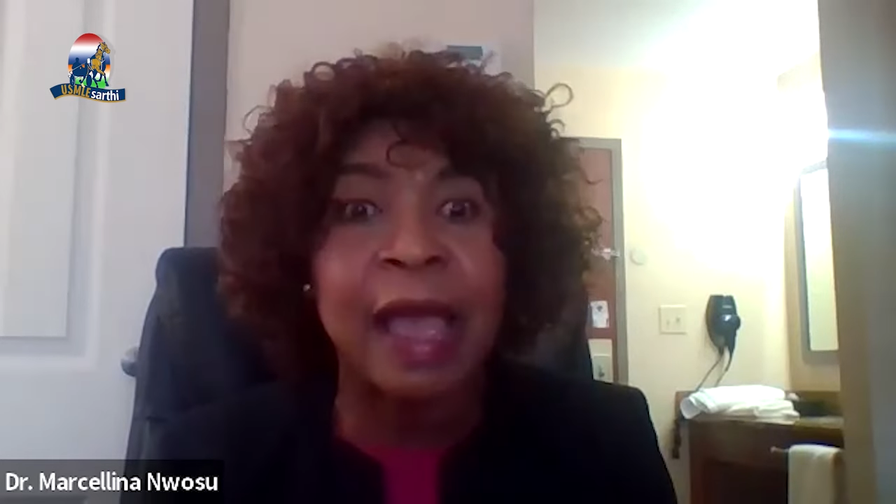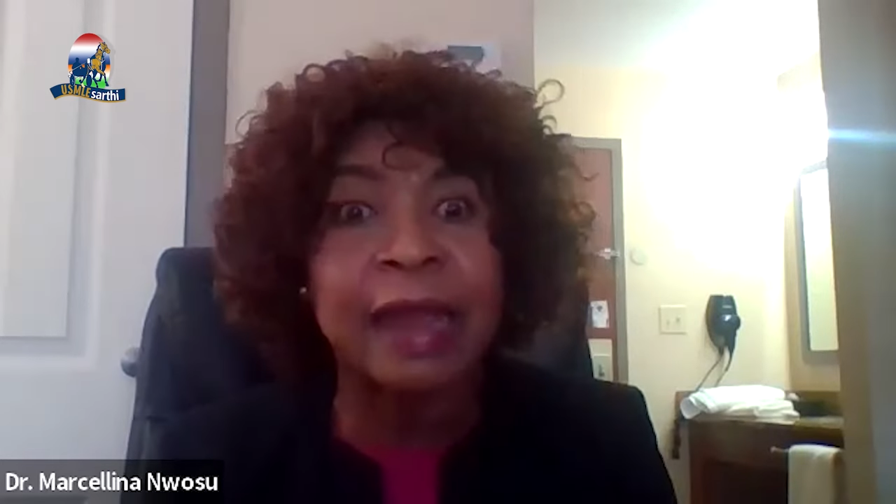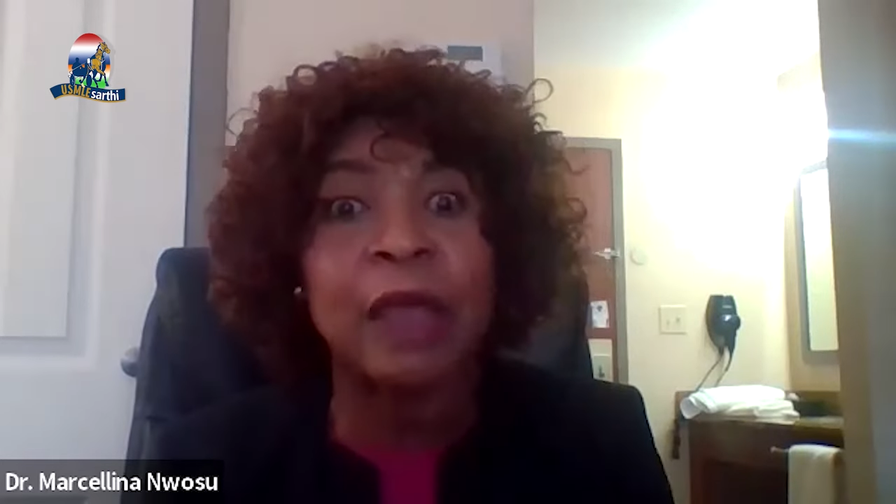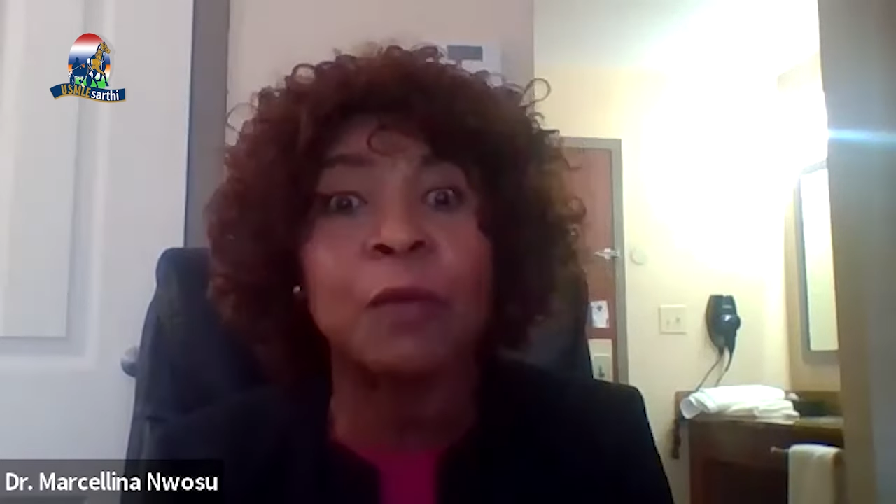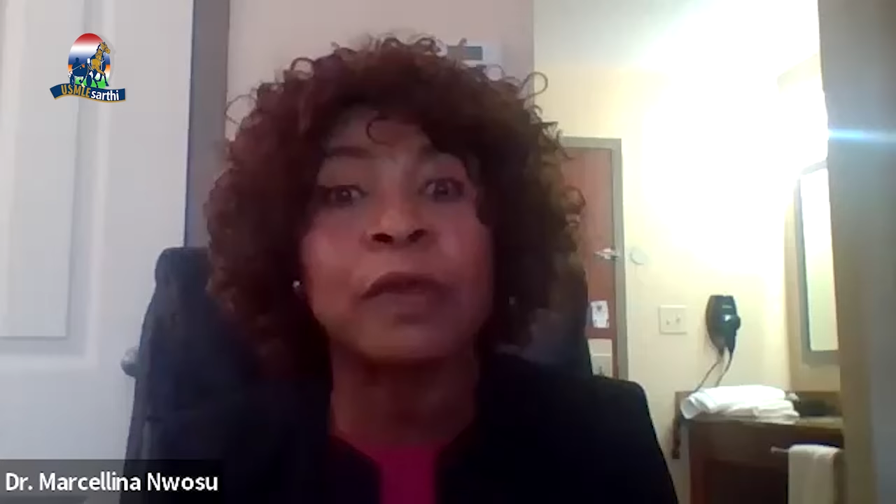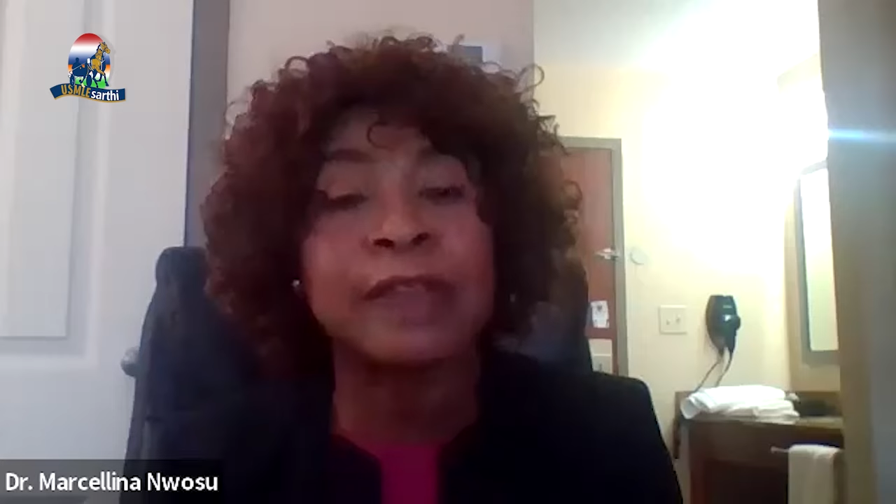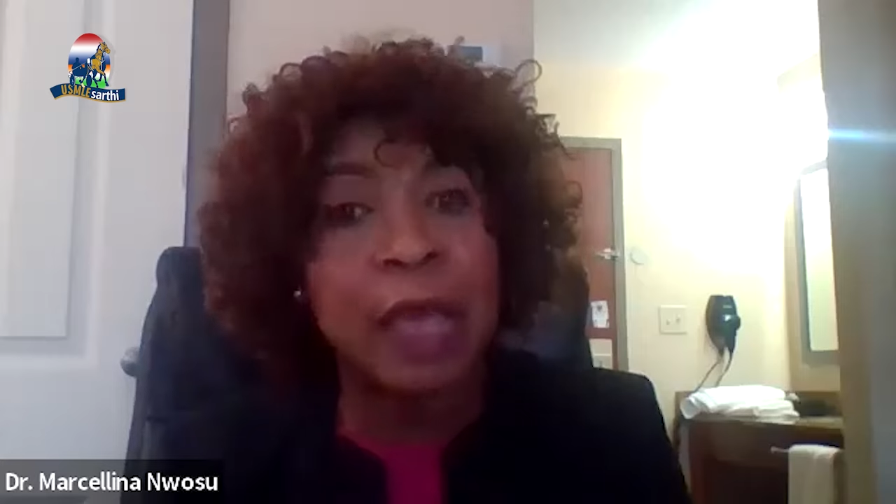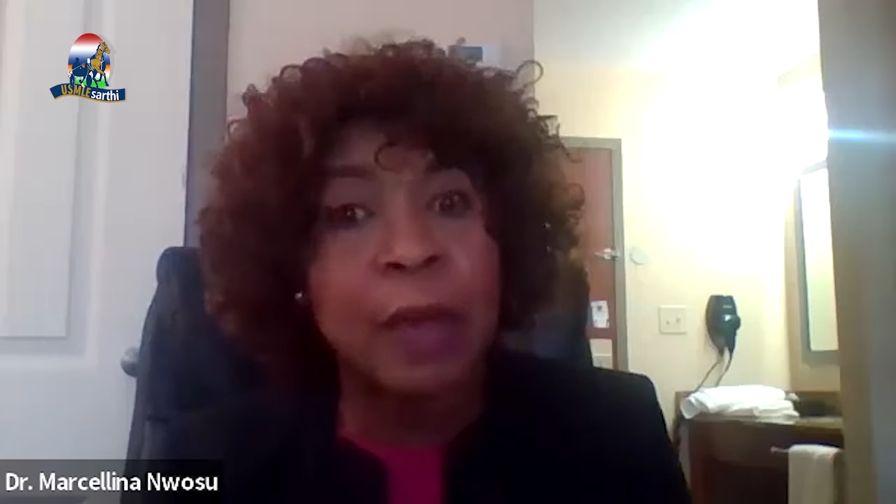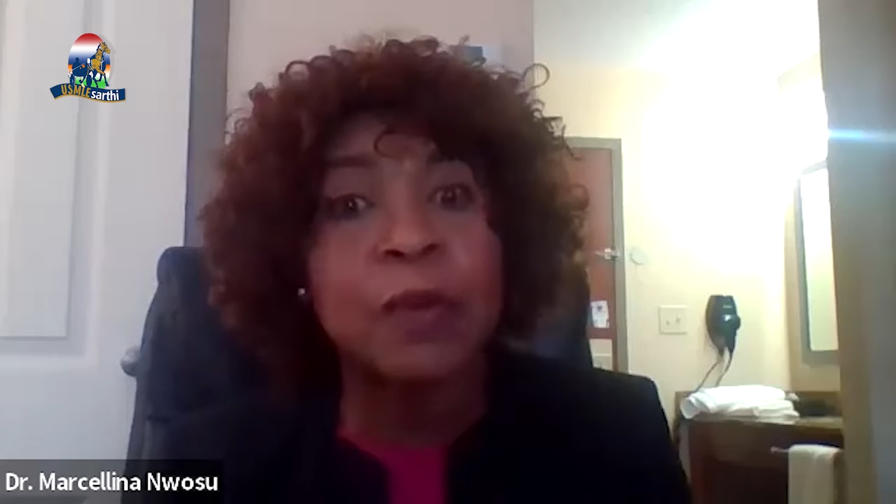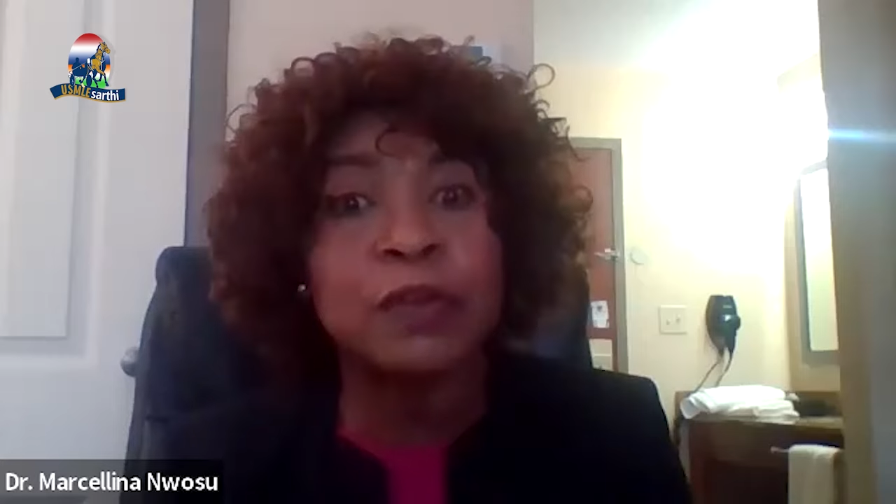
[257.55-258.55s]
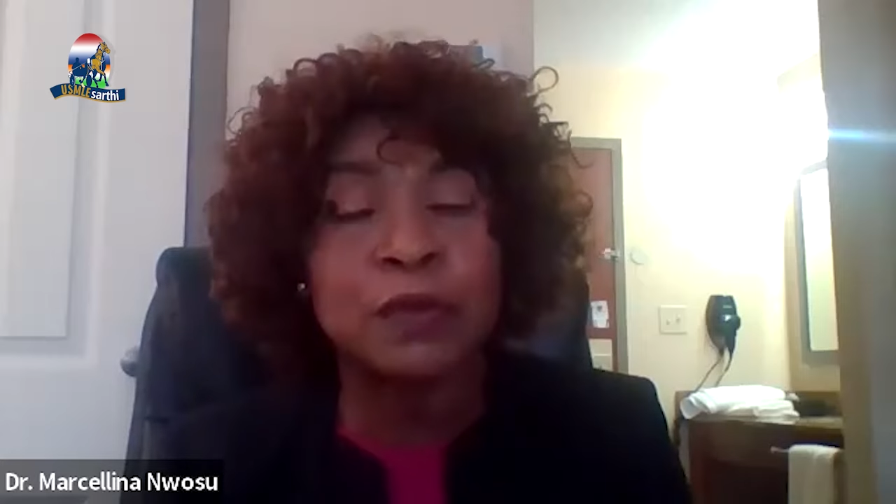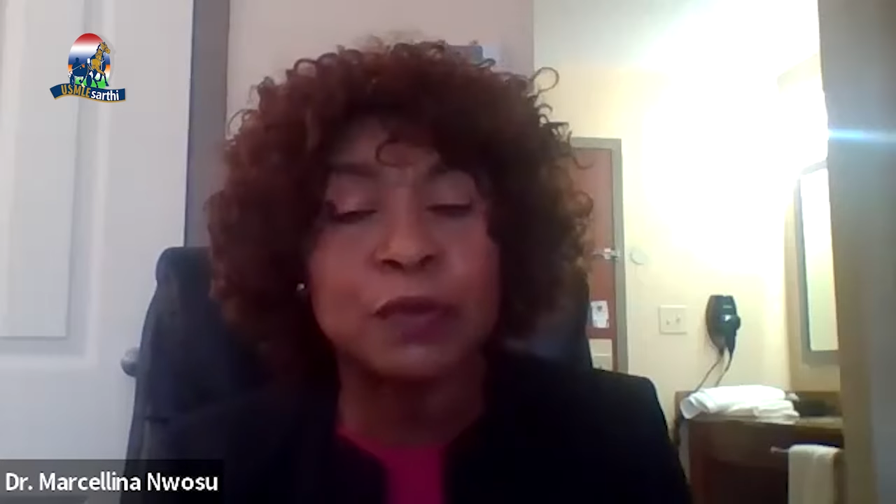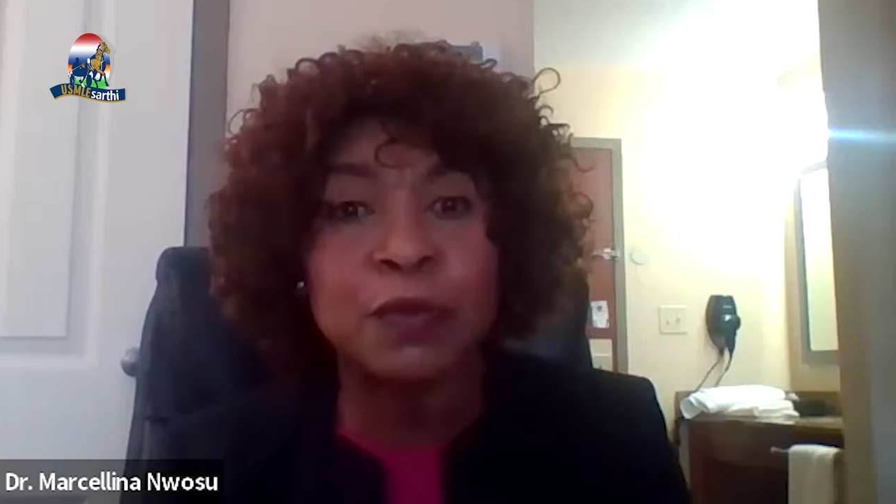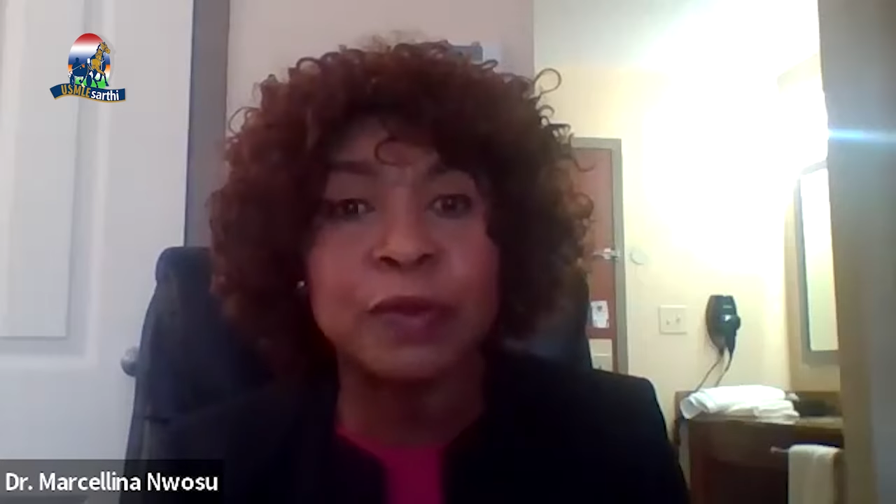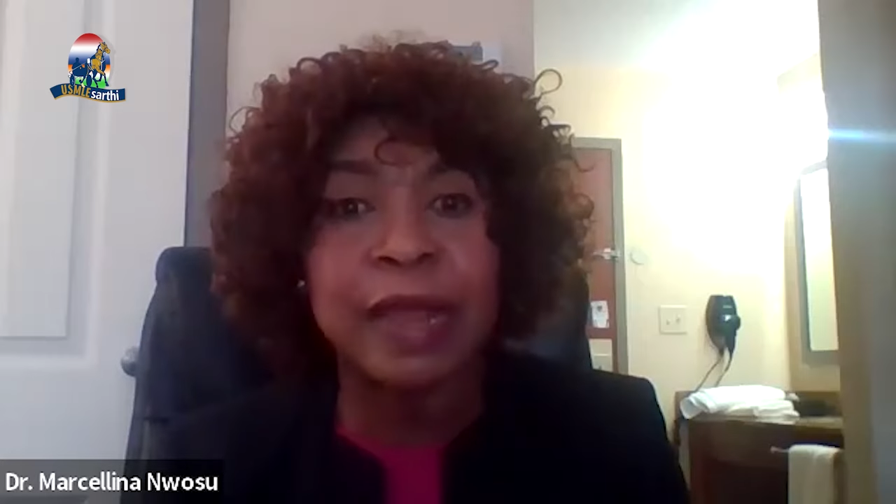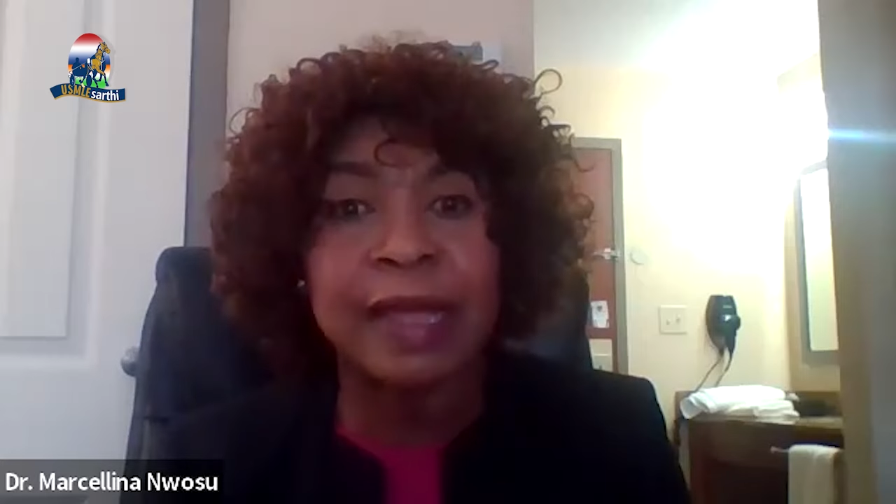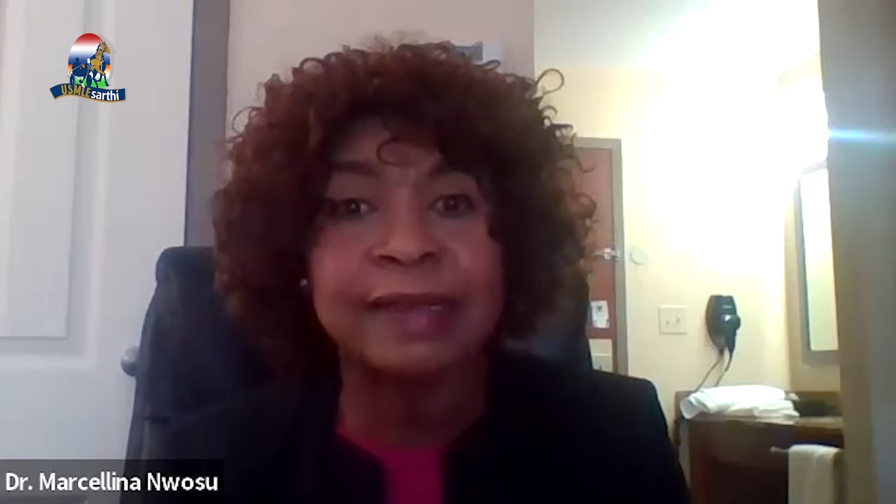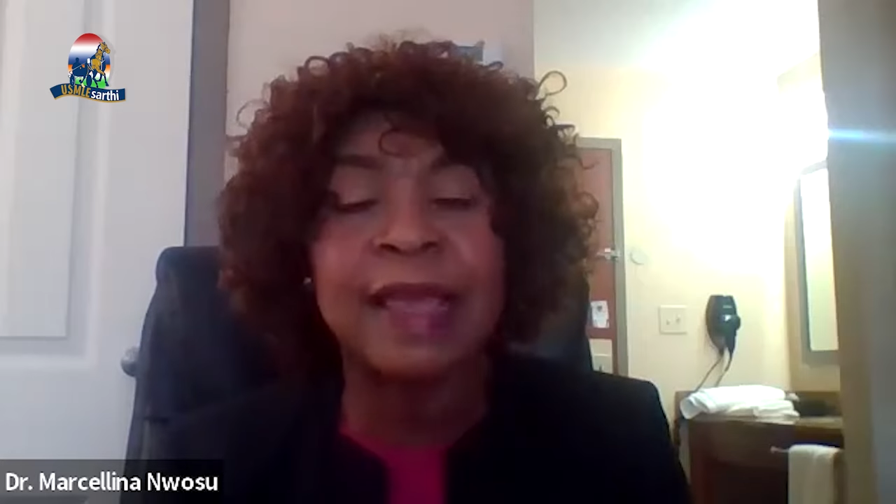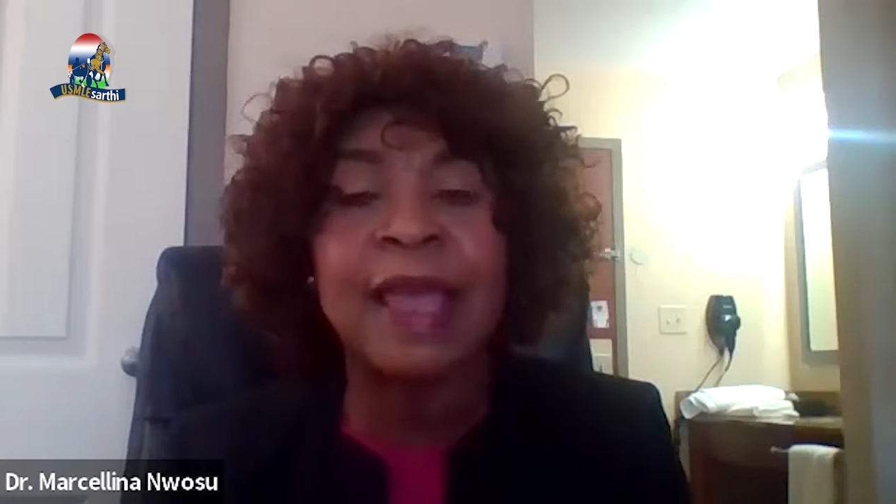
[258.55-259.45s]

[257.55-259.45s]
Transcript: and I was able to do that.